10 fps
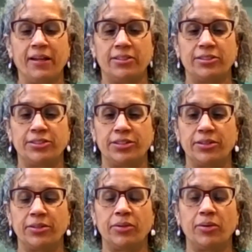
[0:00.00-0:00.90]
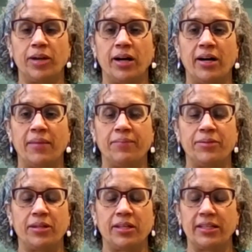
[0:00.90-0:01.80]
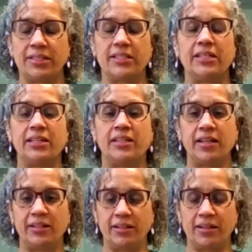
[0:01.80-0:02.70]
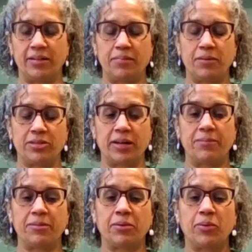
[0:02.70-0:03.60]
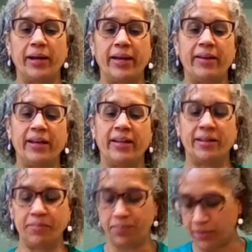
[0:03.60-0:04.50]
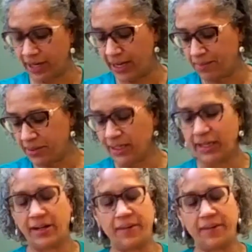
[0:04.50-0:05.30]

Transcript: So you can get seated in the most comfortable way and perhaps